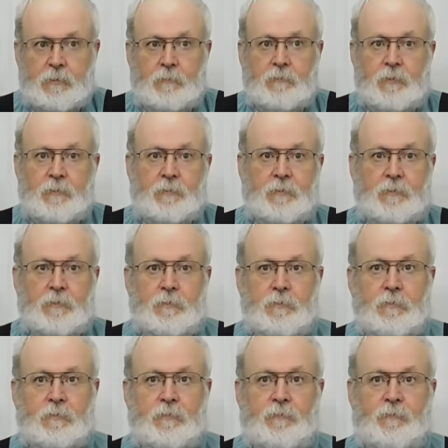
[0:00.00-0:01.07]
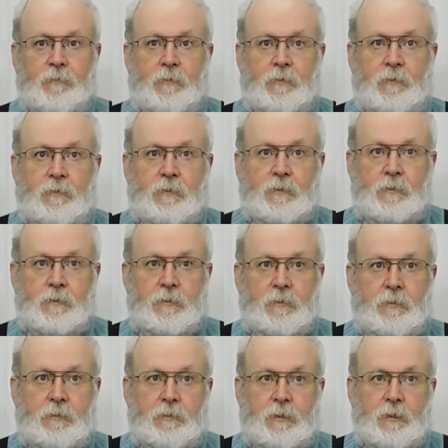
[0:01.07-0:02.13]
What I'm going to use it for
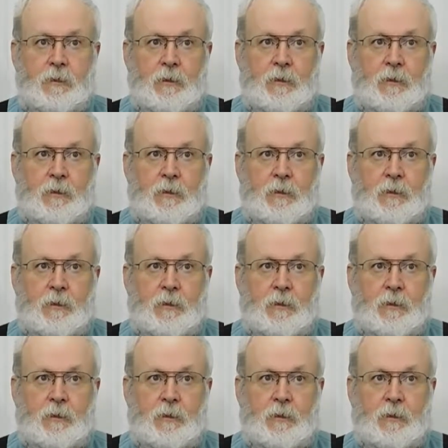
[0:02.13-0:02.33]
is